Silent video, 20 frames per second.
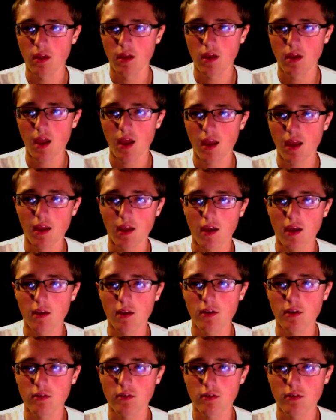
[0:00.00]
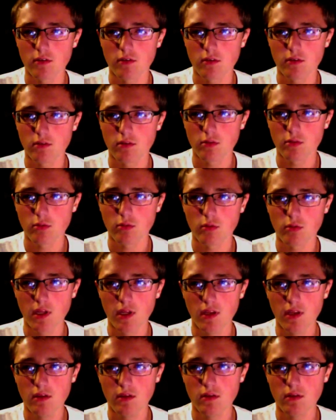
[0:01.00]
I got
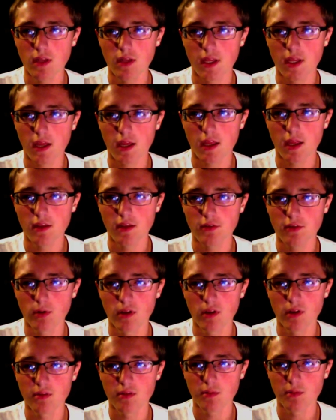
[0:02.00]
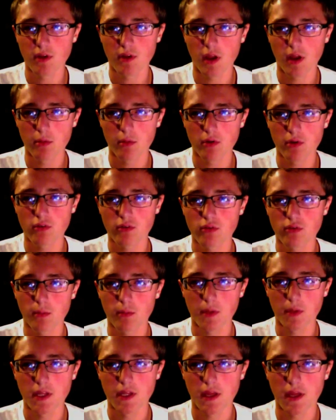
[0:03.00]
20, like I hit 20 subscribers or something
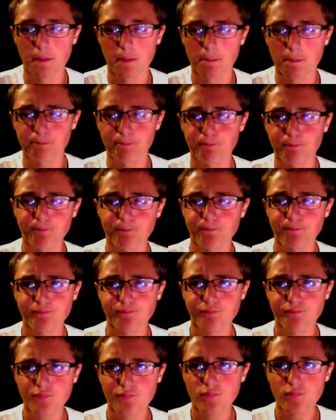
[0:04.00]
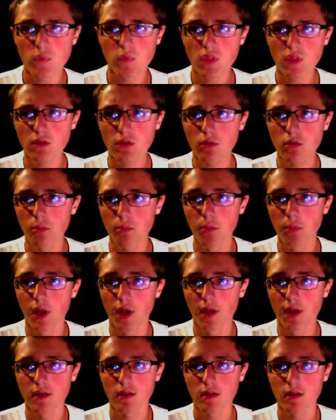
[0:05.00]
like that.
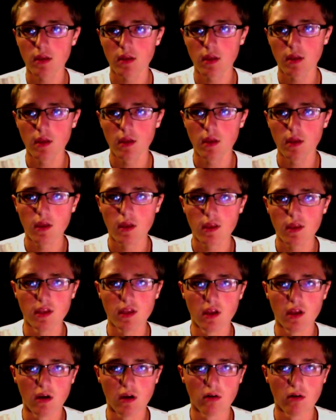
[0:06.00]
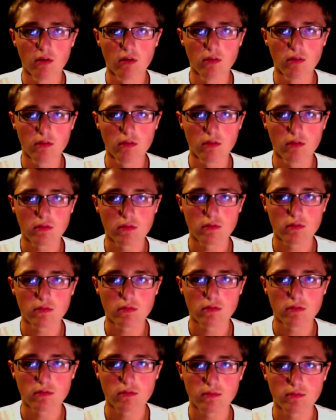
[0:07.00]
But, you know,
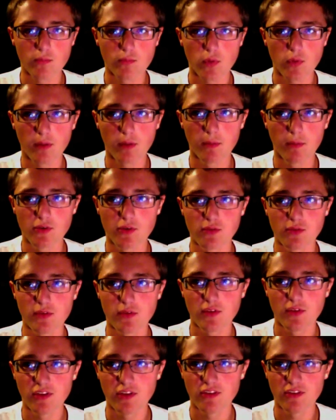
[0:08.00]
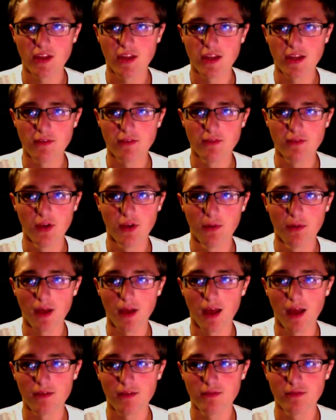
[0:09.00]
pretty much since then
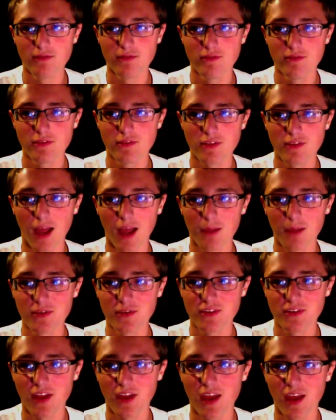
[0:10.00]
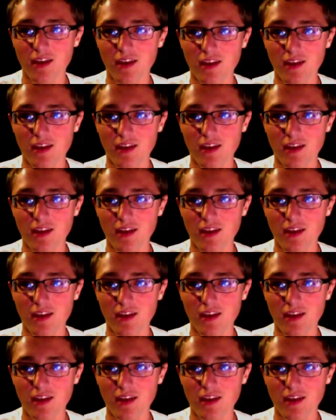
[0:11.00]
I've times 10